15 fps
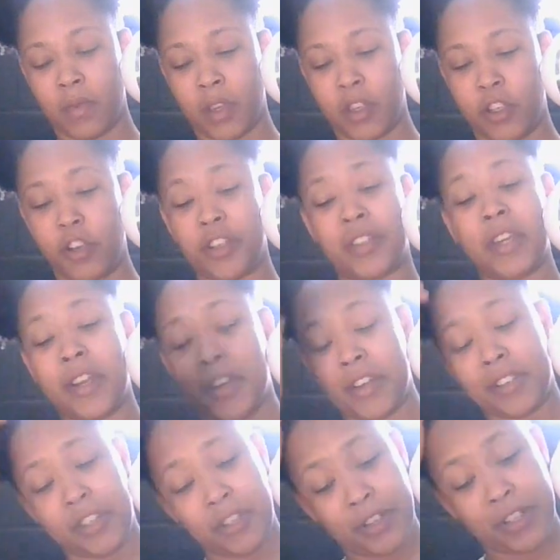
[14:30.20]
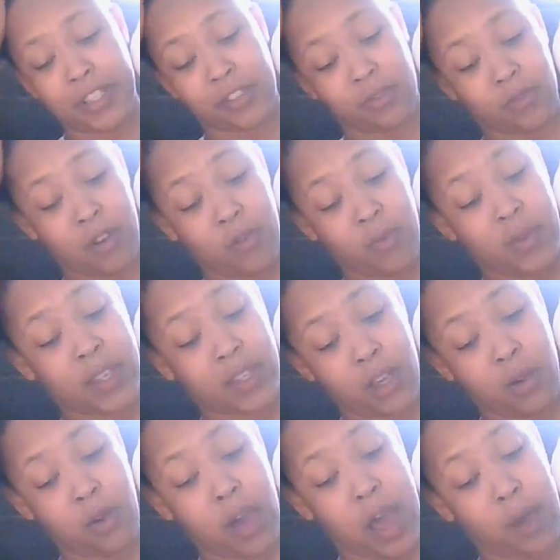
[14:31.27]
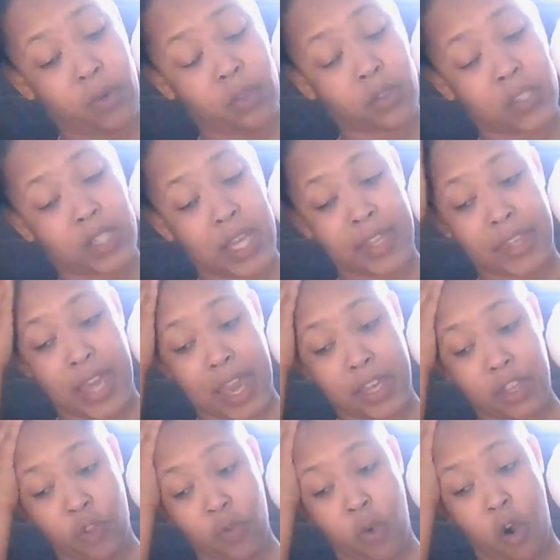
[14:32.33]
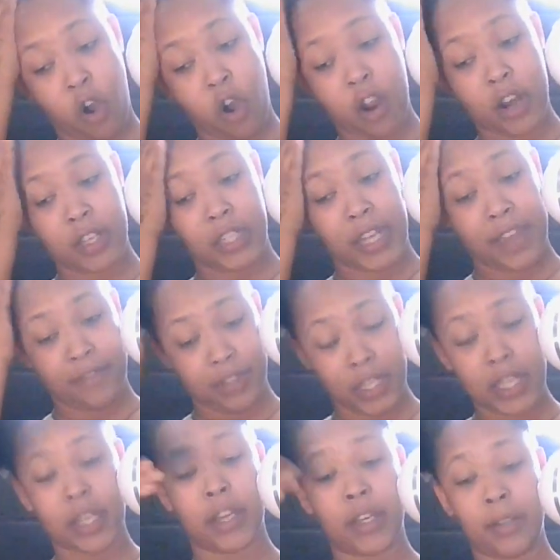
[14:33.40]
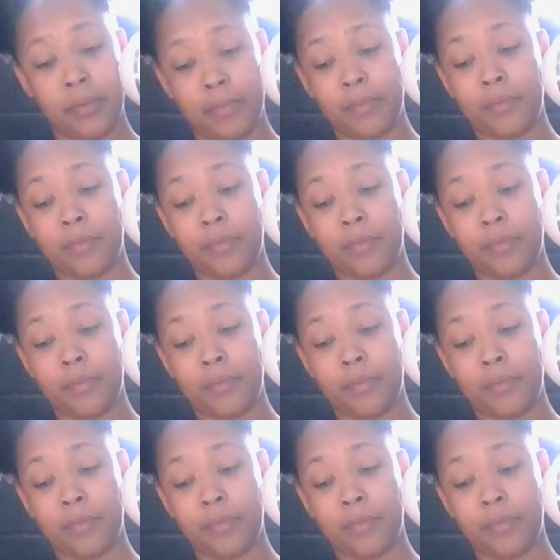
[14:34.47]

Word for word: Your character is growing, though. I will say that you are leveling up.